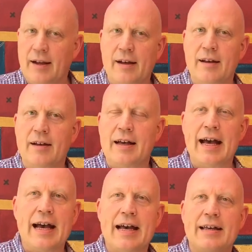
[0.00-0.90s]
uh,
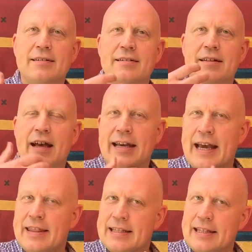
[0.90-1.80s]
and uh,
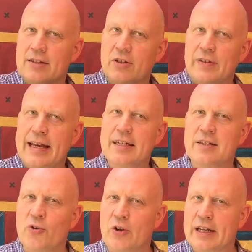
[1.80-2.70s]
again, this little sort of
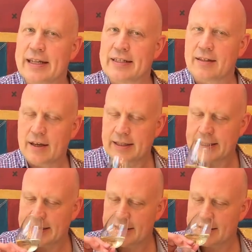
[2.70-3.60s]
hint of oiliness that I
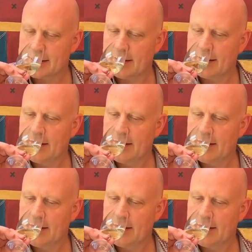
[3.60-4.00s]
think is